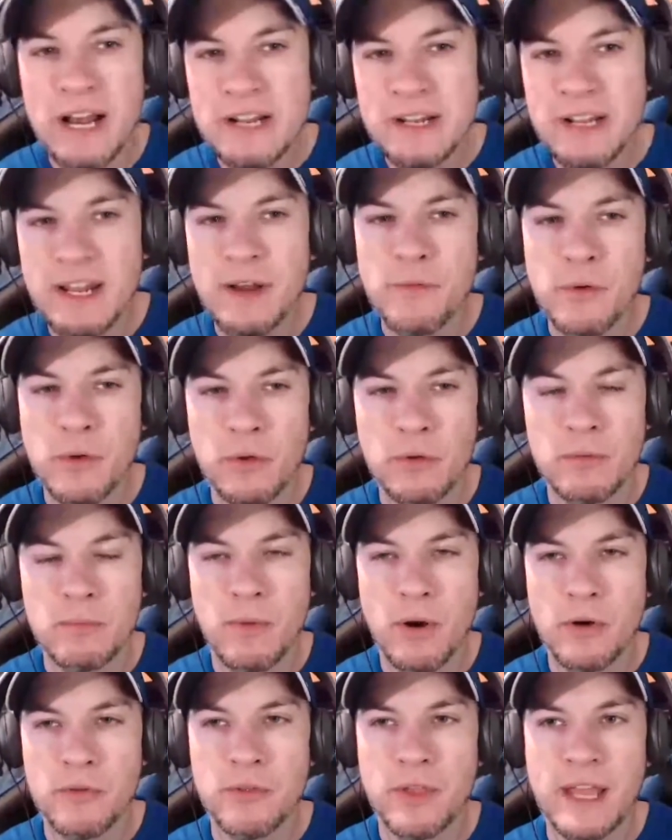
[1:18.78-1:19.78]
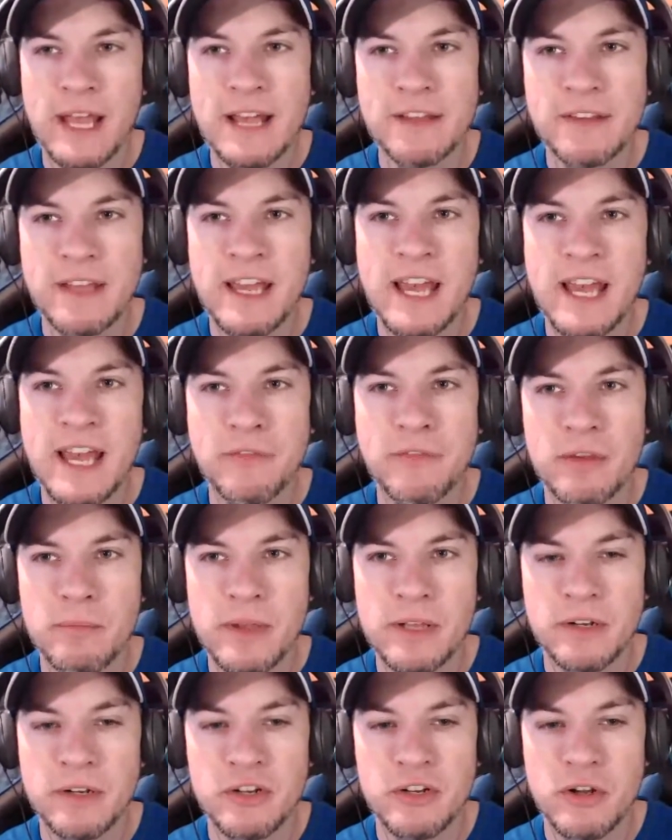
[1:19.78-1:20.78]
now, Mark, the guys they have
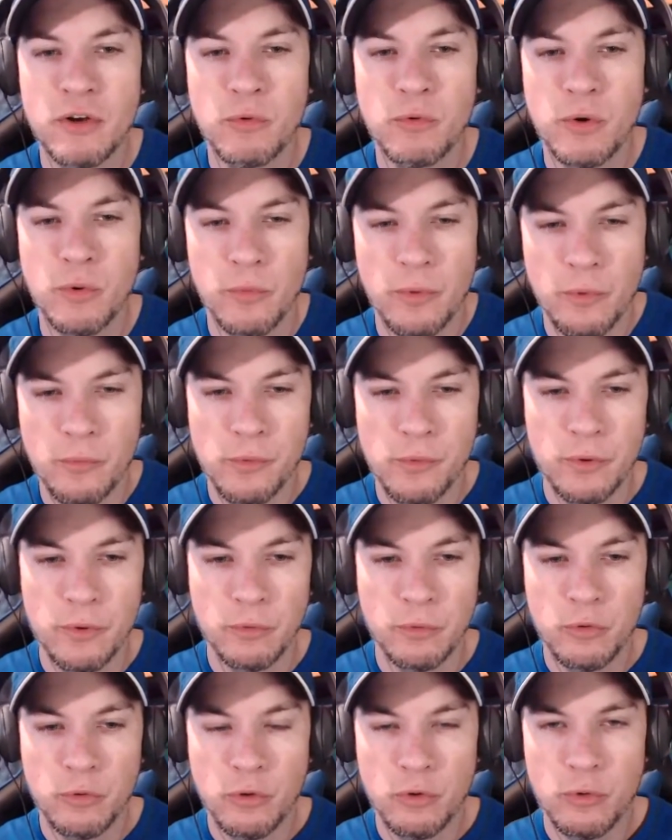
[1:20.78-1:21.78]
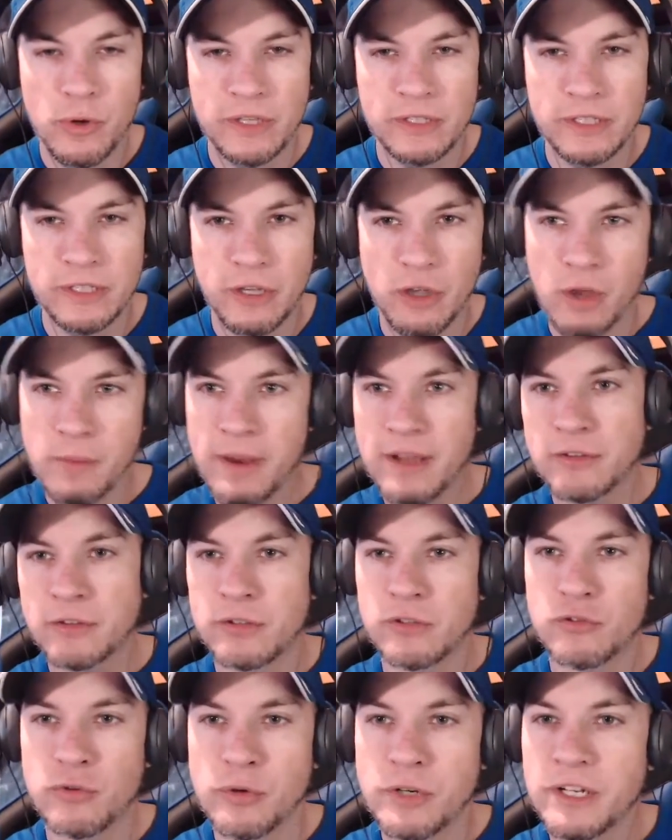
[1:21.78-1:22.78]
committed, you know, we'll quickly go back to
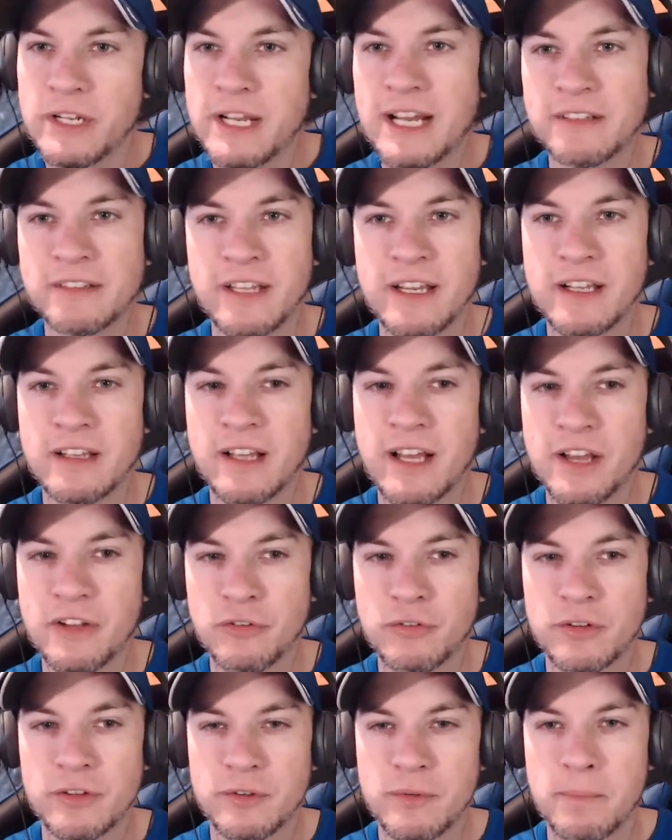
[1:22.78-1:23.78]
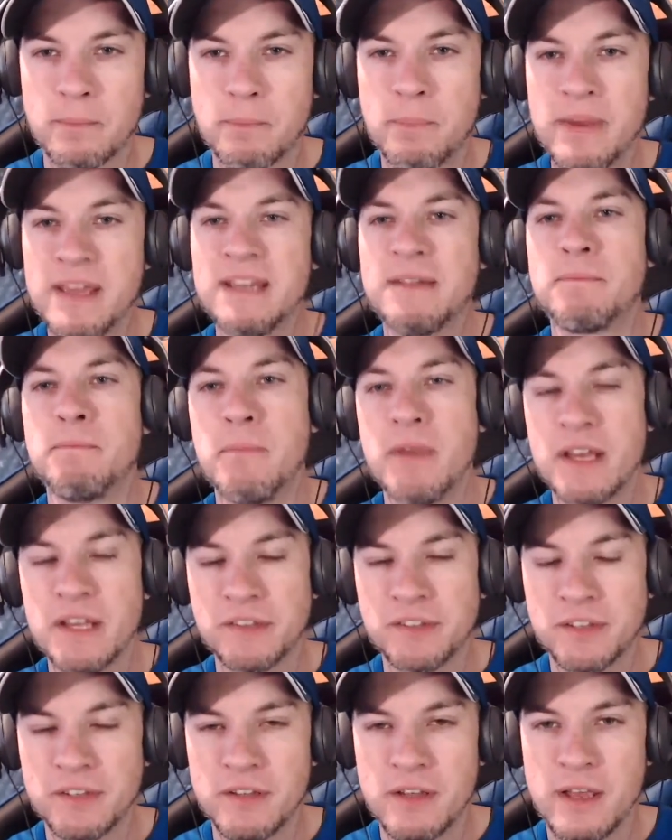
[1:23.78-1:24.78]
the 2019 class. The big
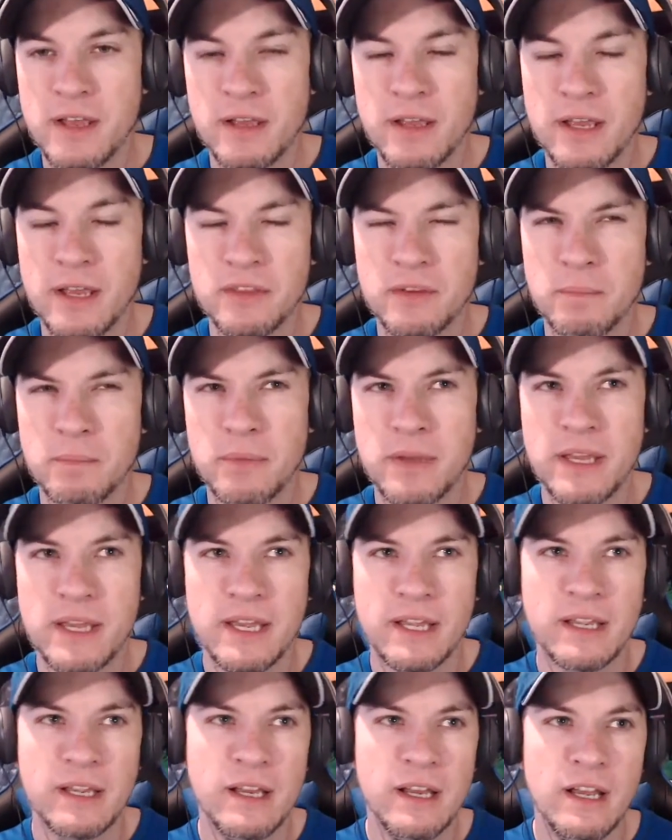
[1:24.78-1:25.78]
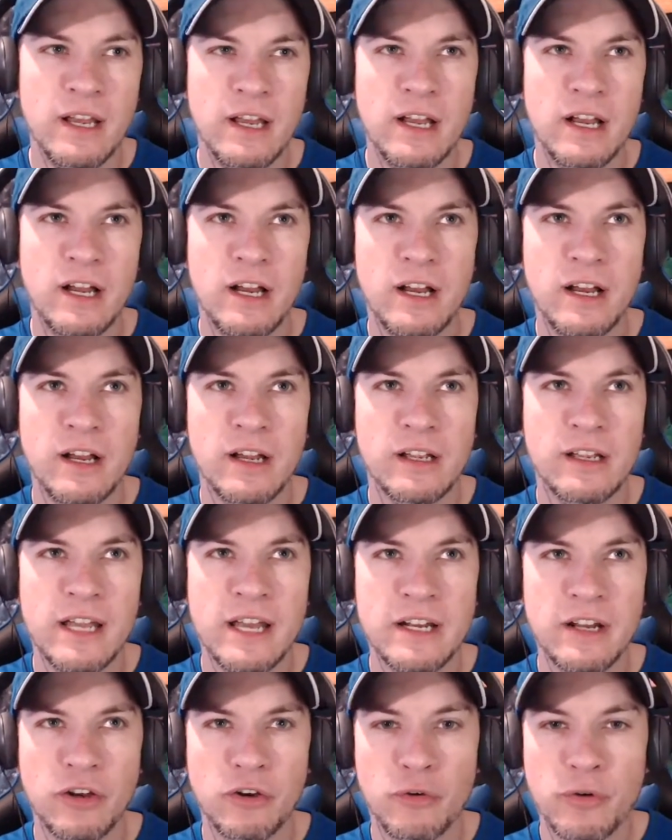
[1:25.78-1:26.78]
miss and the big
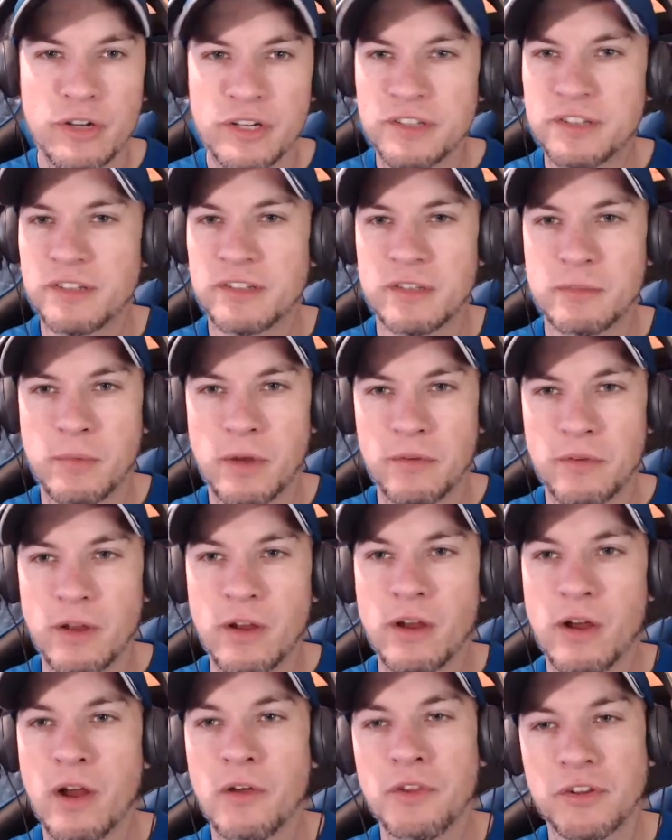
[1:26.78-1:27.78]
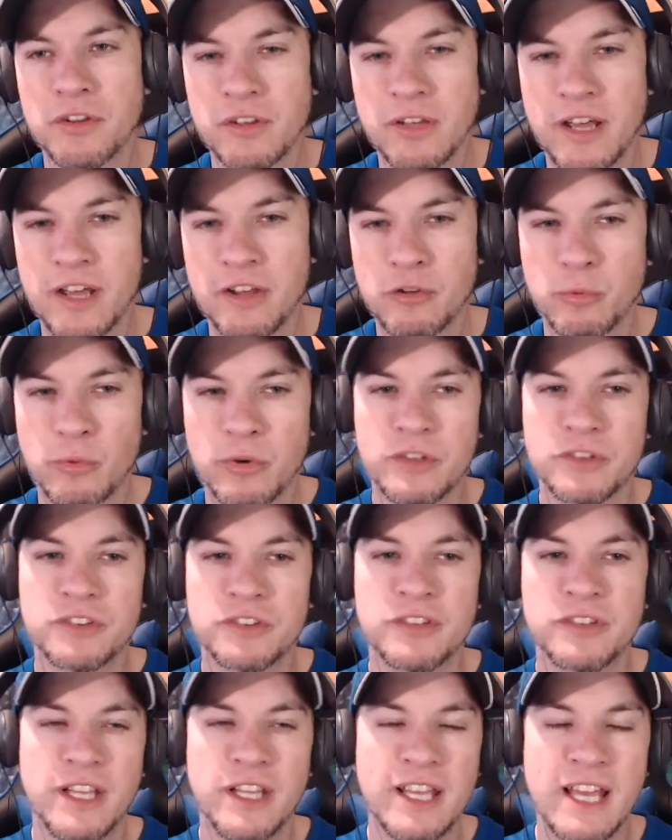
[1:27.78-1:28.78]
kind of criticism of this class
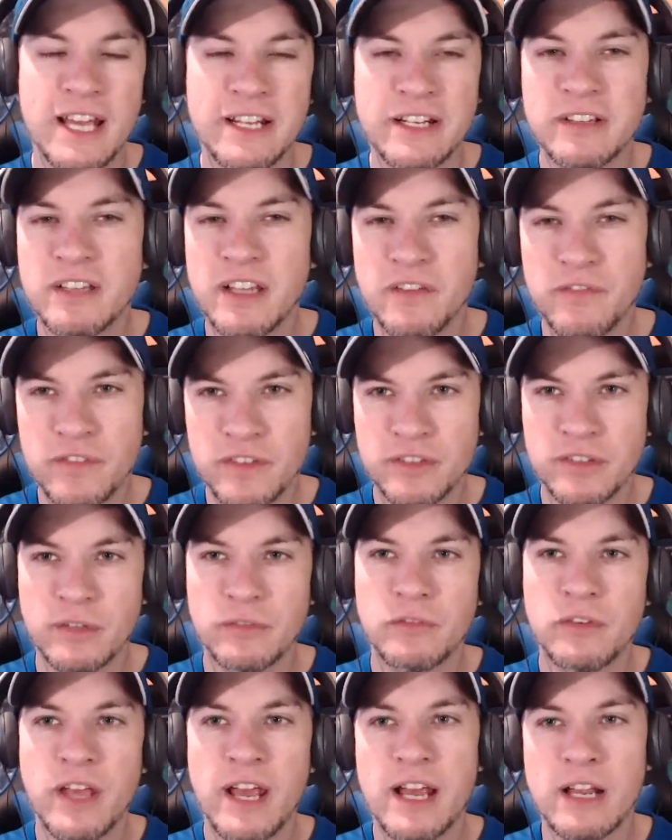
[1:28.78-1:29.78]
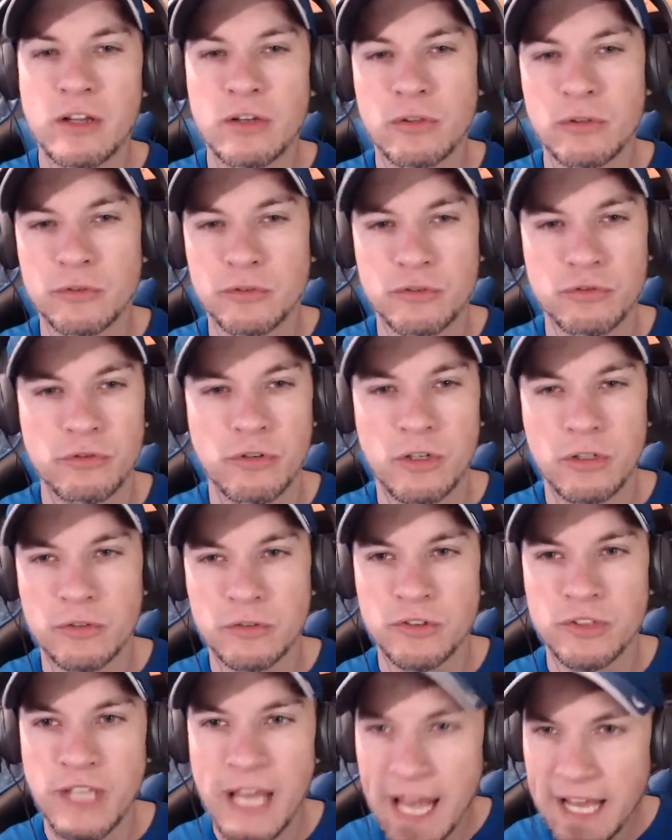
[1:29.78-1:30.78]
was the kind of defensive tackle,
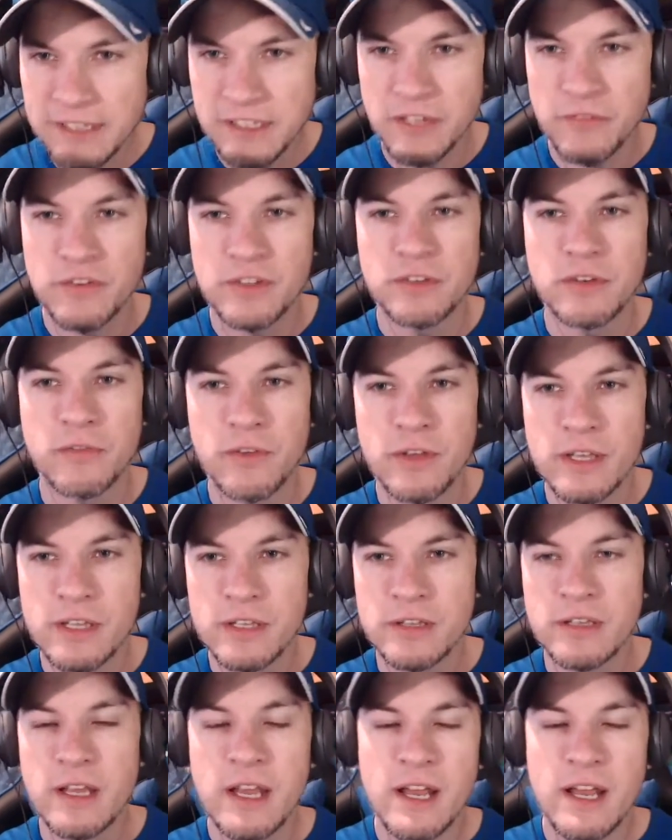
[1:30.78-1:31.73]
strong side, defensive end,